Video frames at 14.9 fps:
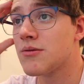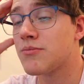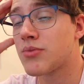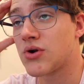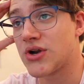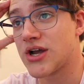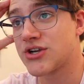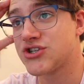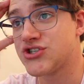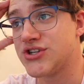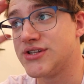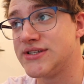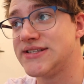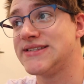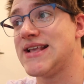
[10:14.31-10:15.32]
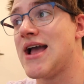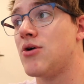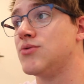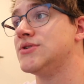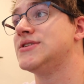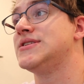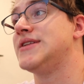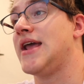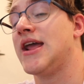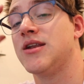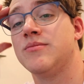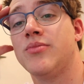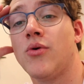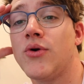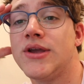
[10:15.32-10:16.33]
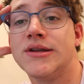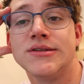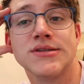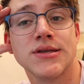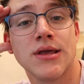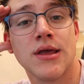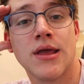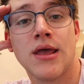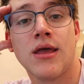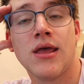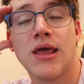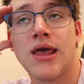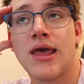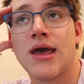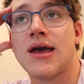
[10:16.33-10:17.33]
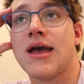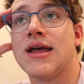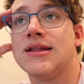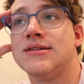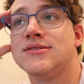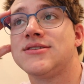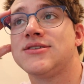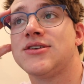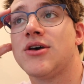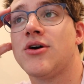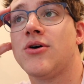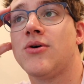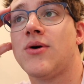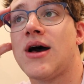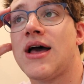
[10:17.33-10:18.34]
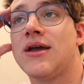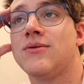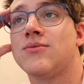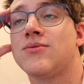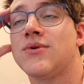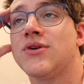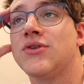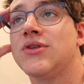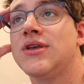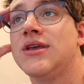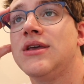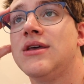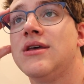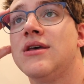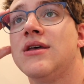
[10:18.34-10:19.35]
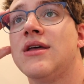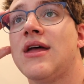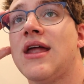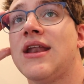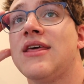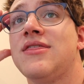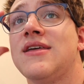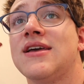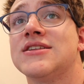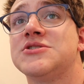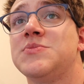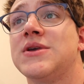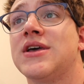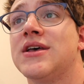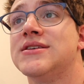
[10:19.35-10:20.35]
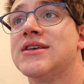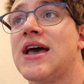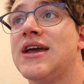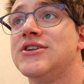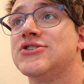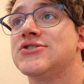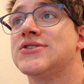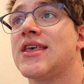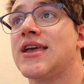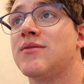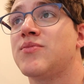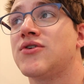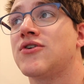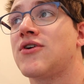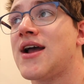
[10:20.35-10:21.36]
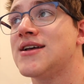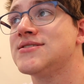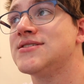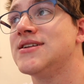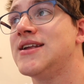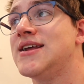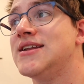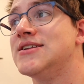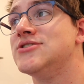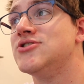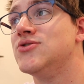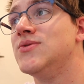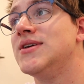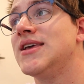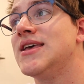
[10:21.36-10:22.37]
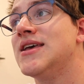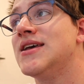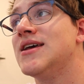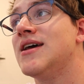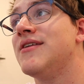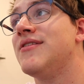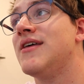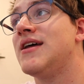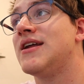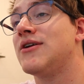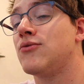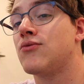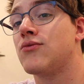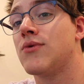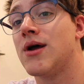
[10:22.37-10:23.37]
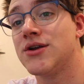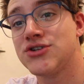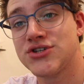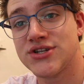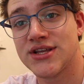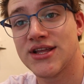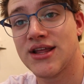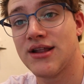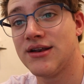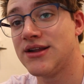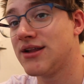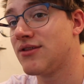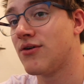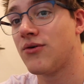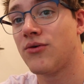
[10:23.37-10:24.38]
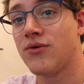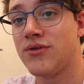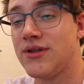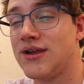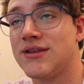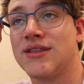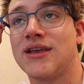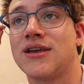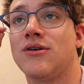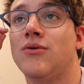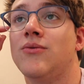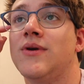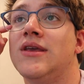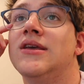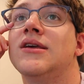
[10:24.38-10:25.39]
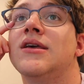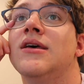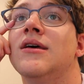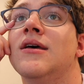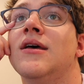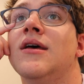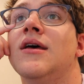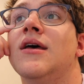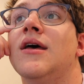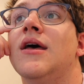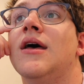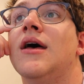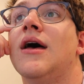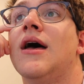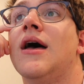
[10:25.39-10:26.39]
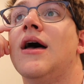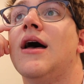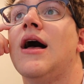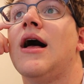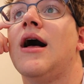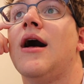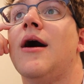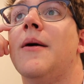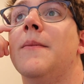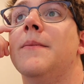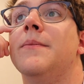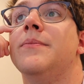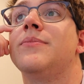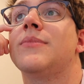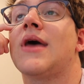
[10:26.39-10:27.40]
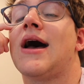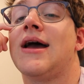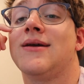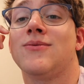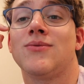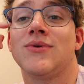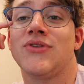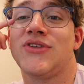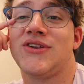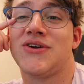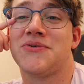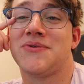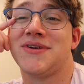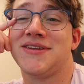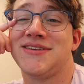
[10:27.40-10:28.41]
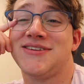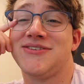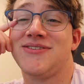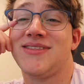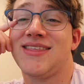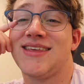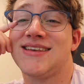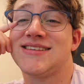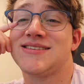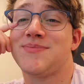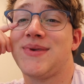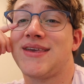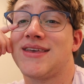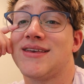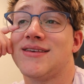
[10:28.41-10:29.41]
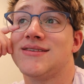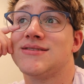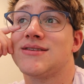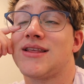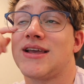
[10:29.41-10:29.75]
production sound standpoint. And so I think it's because I just like procrastinated doing it, and then I rushed it and did the whole thing in like a week. I really don't want to do this because